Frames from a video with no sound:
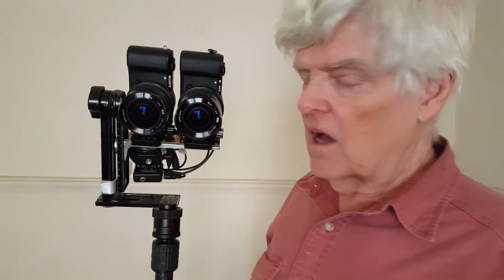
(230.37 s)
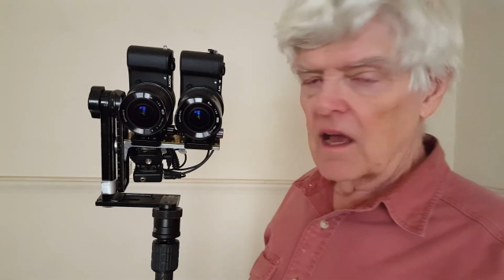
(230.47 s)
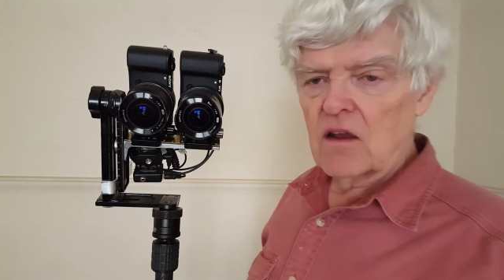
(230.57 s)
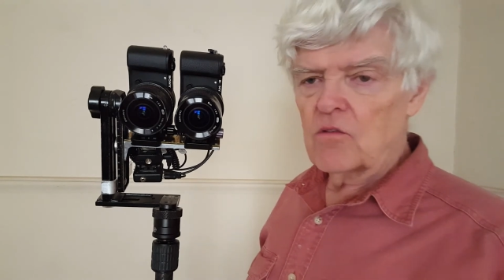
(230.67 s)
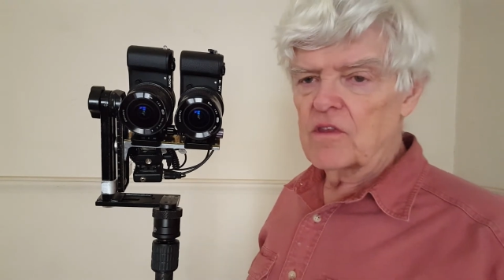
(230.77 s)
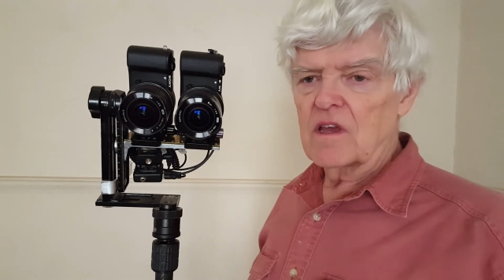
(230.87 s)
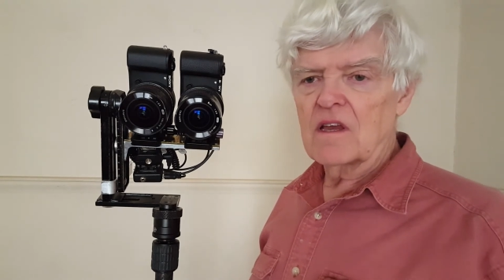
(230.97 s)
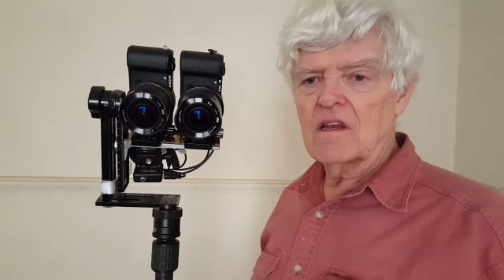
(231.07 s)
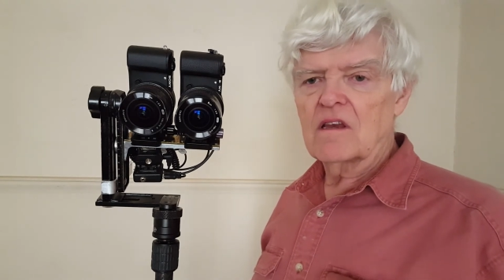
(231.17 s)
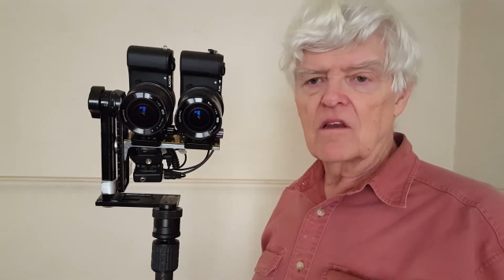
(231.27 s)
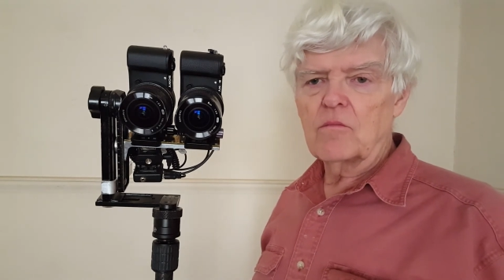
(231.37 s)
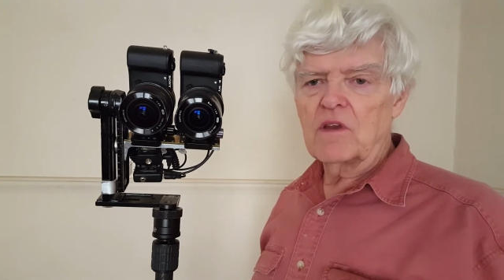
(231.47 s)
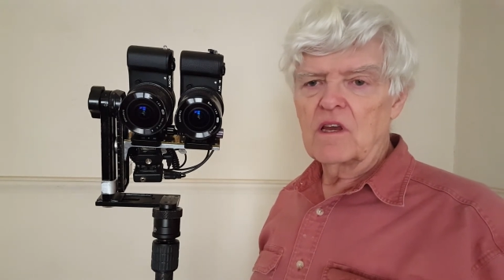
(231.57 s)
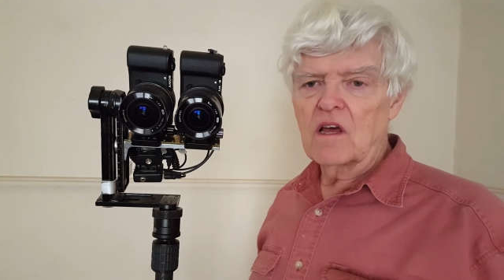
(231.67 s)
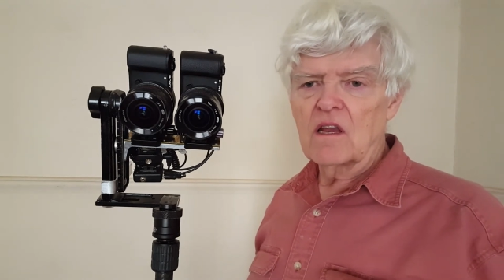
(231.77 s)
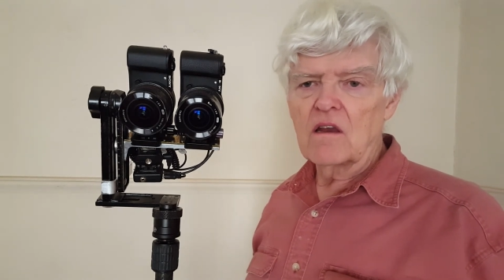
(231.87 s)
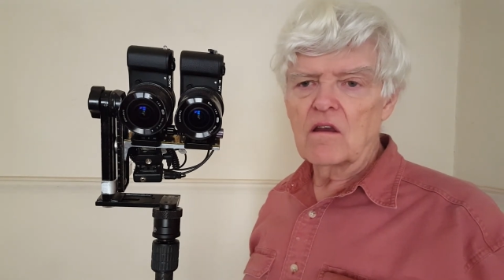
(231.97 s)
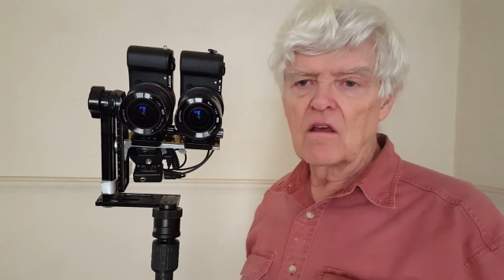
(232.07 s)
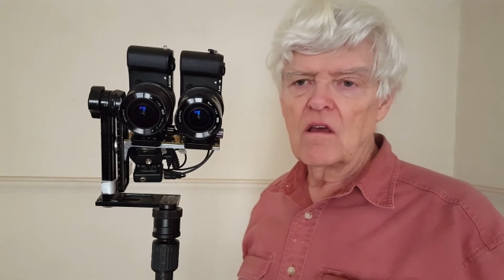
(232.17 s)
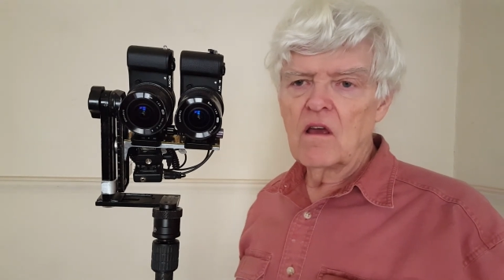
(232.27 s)
I don't think it can be done
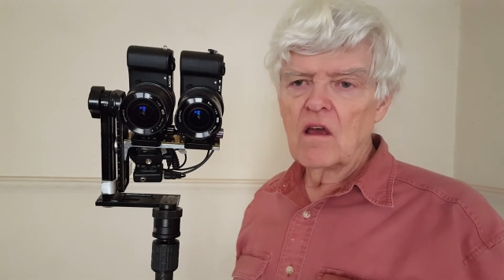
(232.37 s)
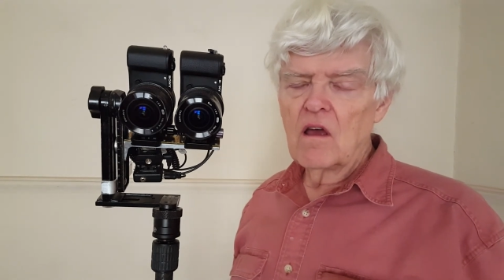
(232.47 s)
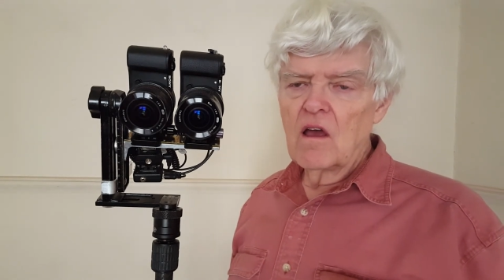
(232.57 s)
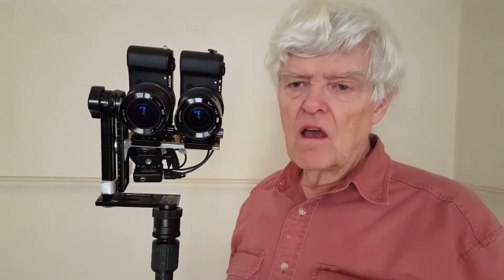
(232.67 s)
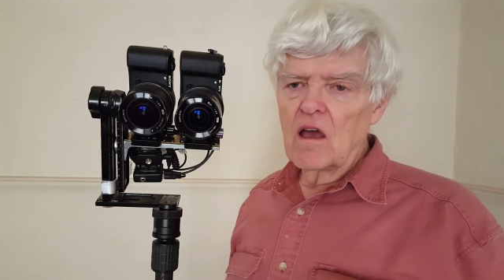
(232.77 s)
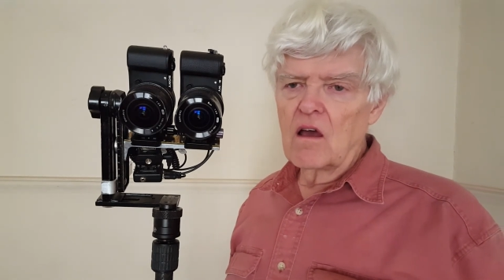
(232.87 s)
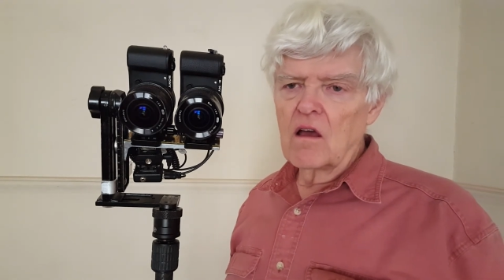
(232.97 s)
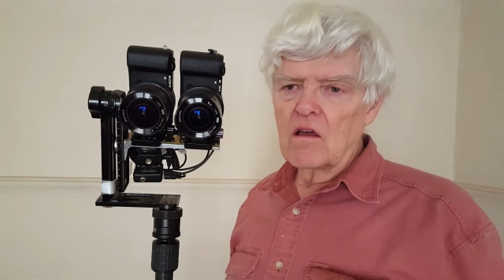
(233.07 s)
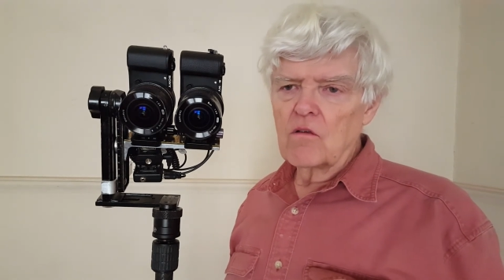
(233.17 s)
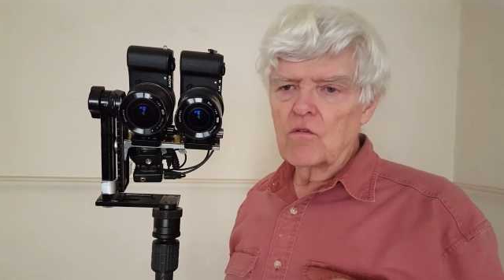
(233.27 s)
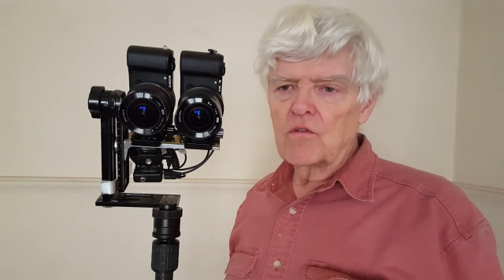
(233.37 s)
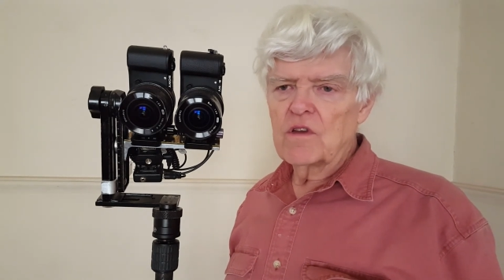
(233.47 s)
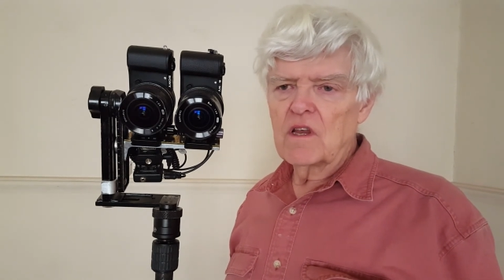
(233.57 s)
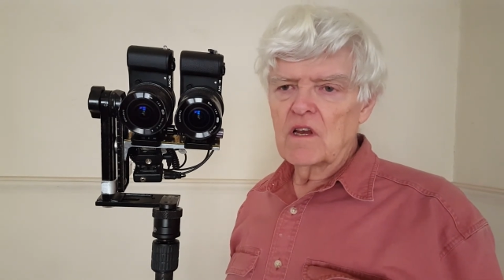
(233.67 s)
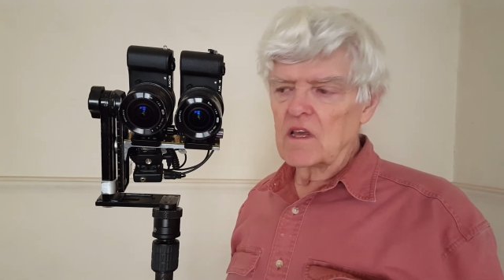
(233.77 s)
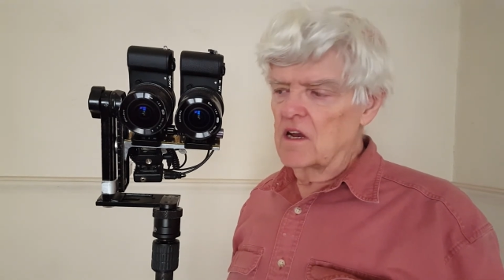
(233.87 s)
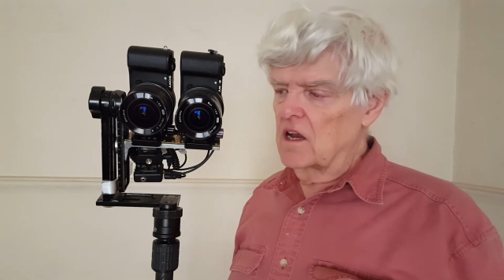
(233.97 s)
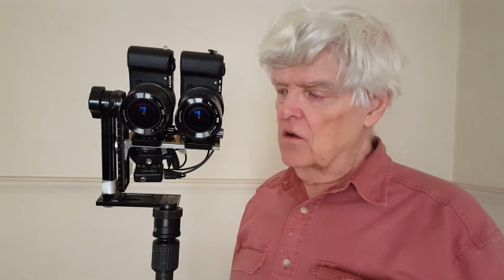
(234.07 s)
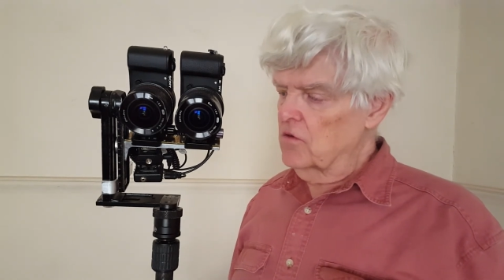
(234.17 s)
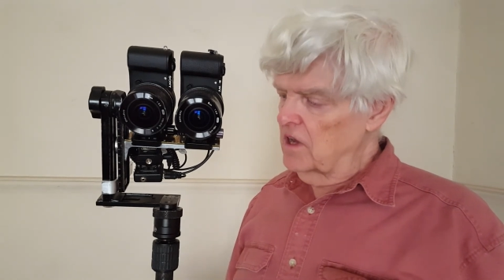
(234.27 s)
routinely at
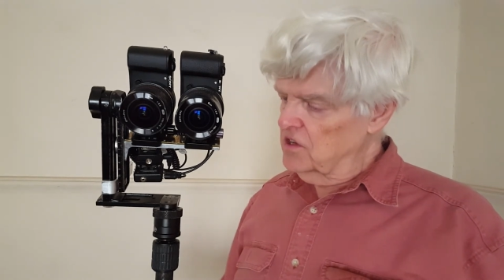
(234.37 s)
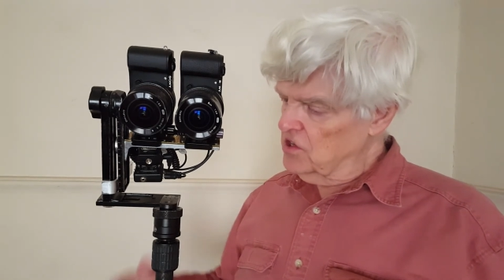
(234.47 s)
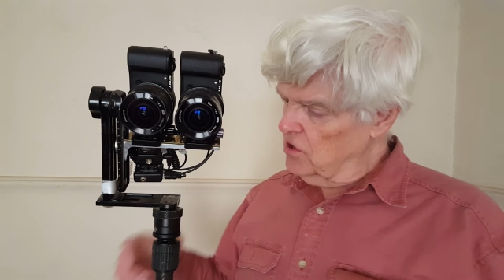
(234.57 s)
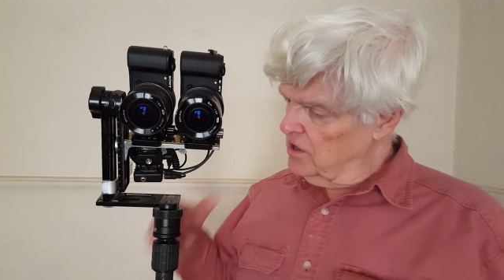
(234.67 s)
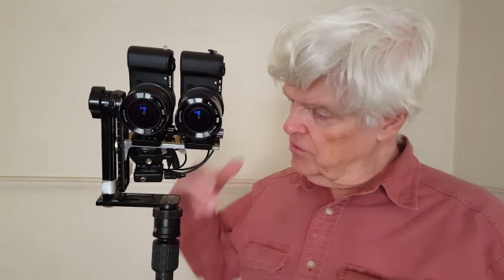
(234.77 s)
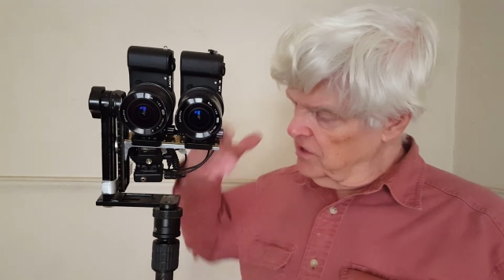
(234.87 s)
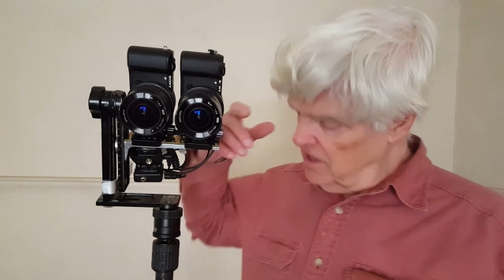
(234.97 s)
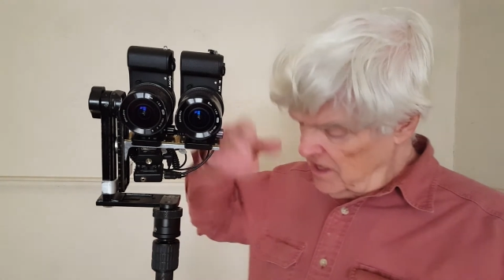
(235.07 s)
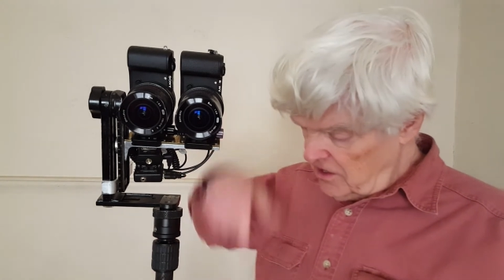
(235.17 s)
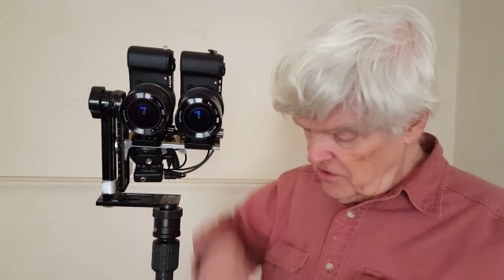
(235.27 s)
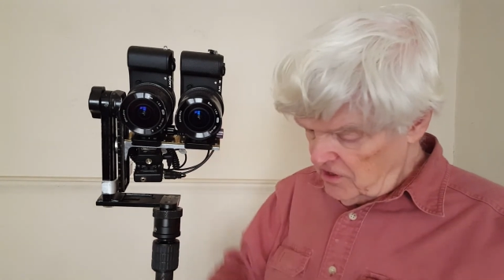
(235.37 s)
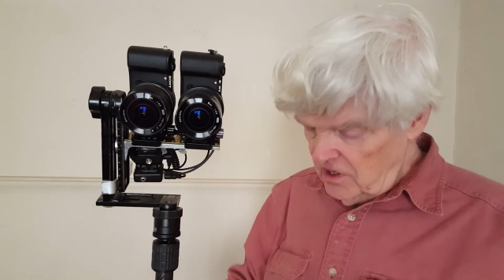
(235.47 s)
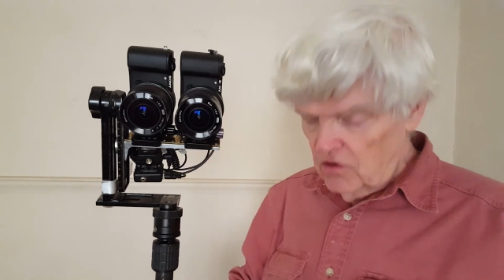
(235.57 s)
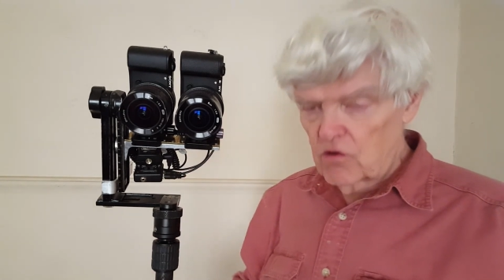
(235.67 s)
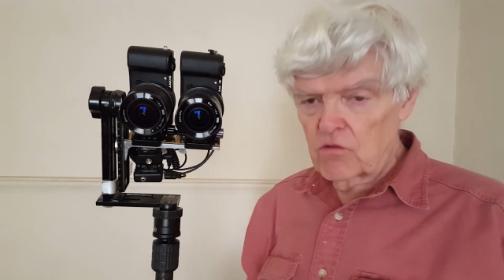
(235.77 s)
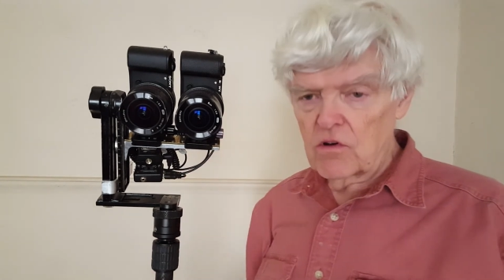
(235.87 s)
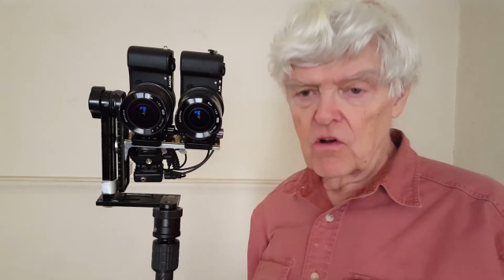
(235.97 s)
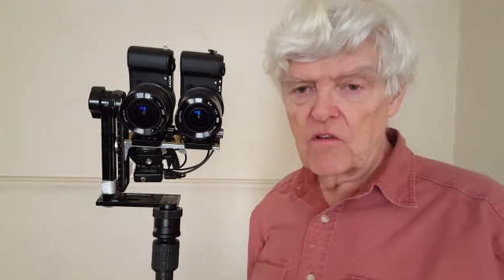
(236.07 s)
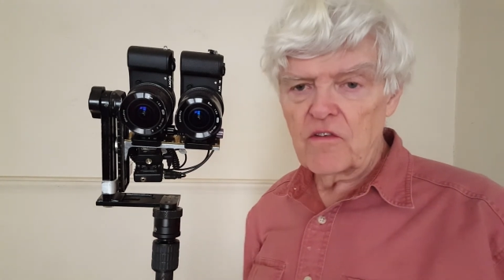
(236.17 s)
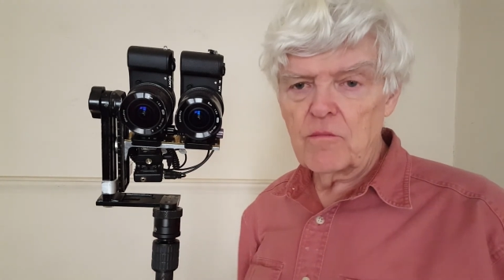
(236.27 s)
any rate, so I rely on the lower
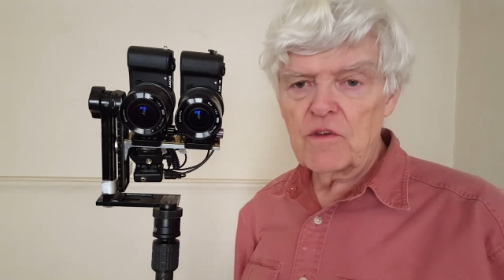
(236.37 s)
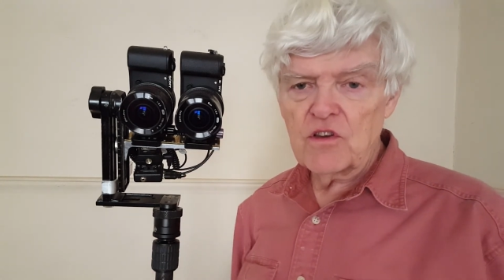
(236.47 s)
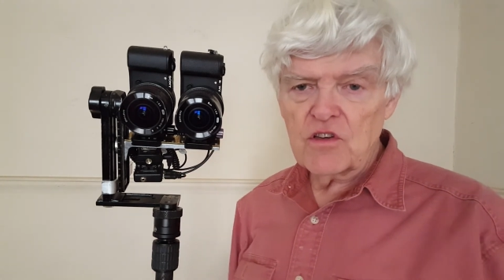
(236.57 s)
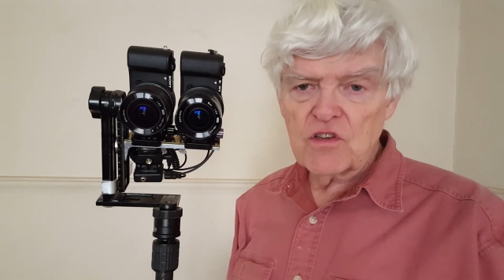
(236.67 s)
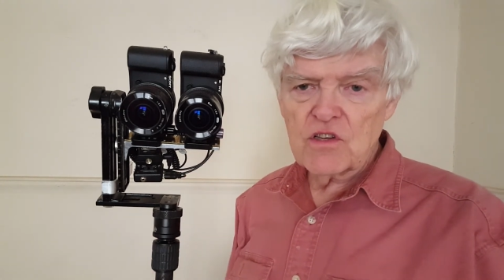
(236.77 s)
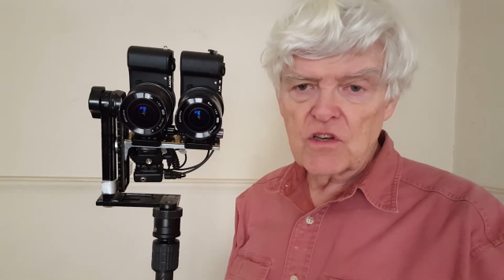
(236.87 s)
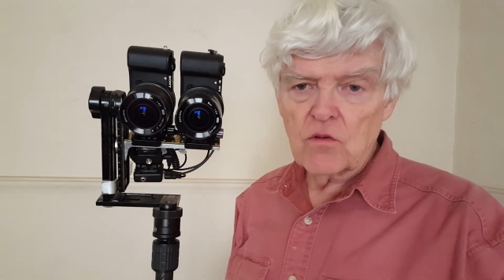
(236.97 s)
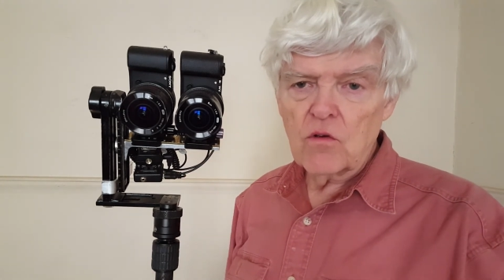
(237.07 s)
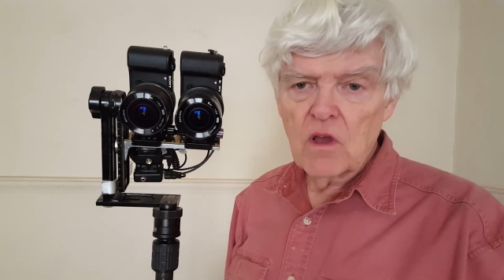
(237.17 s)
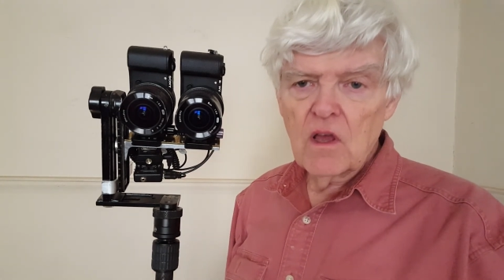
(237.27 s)
row of images to